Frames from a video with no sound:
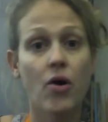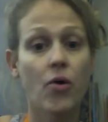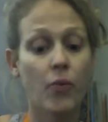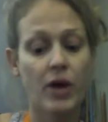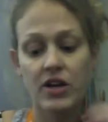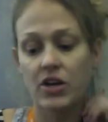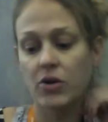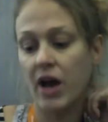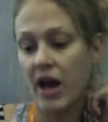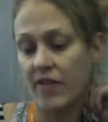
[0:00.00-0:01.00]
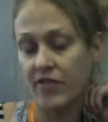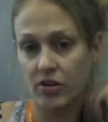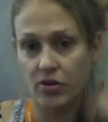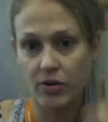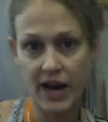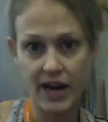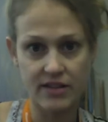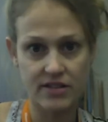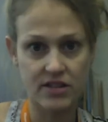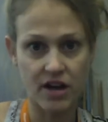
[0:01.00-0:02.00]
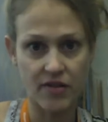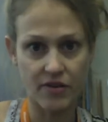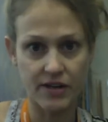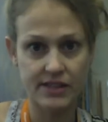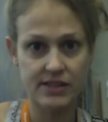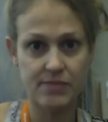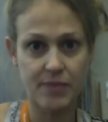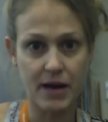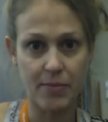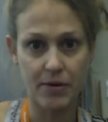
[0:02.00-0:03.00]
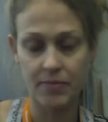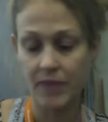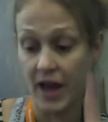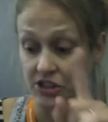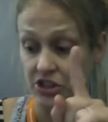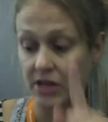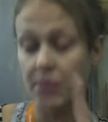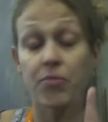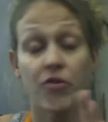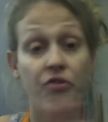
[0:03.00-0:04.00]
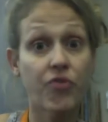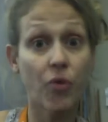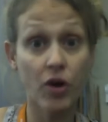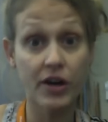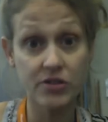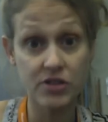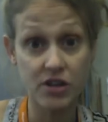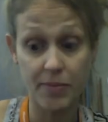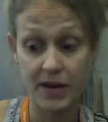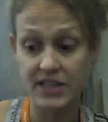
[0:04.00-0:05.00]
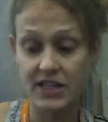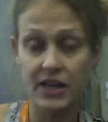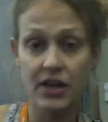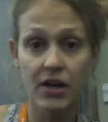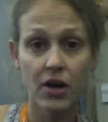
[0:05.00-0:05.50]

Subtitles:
When you have your Create Discoveries paper, actually before you start painting,